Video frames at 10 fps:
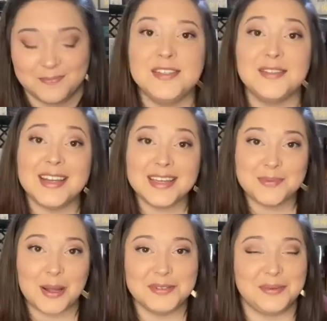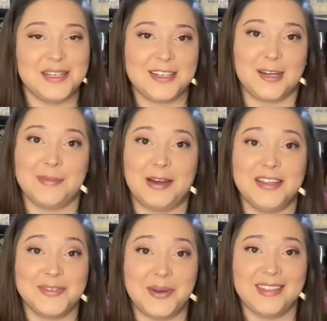So the next prompt I want to talk about
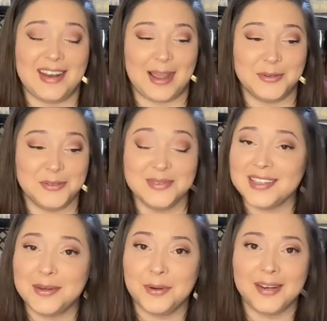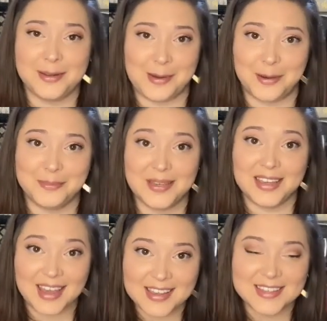is one that I was really worried about
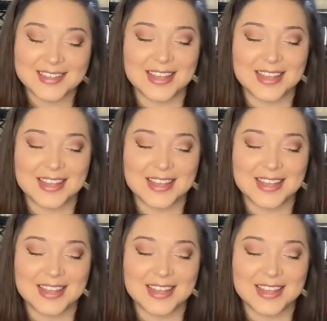because